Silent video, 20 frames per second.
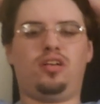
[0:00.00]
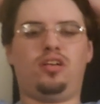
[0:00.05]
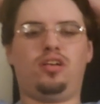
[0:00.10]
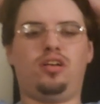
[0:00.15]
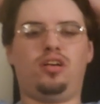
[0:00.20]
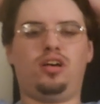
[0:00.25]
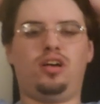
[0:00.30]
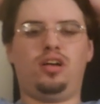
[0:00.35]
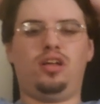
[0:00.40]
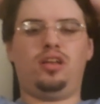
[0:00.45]

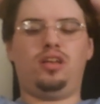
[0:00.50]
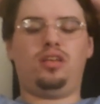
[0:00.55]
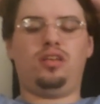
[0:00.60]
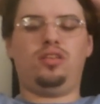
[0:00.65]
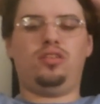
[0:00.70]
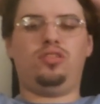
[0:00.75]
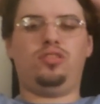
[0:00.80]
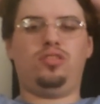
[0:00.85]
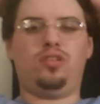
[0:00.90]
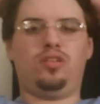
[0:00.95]

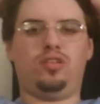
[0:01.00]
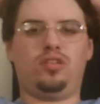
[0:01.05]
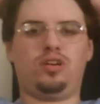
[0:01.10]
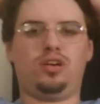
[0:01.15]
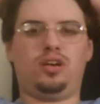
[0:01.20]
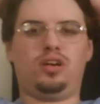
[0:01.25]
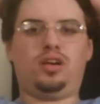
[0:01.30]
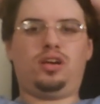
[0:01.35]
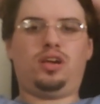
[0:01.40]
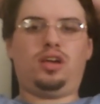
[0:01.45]
on
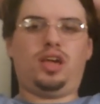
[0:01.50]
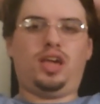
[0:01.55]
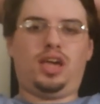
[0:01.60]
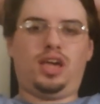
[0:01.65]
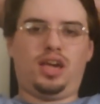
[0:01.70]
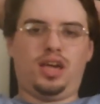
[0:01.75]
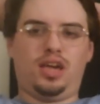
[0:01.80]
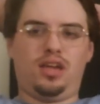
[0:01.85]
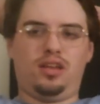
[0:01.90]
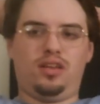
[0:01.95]
Dulka
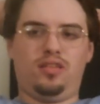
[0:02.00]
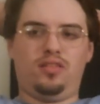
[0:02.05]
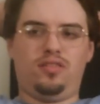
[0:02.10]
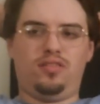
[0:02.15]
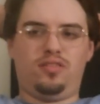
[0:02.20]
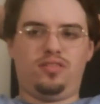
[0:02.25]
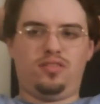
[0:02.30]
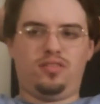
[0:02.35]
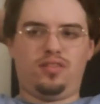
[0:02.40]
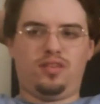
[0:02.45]
and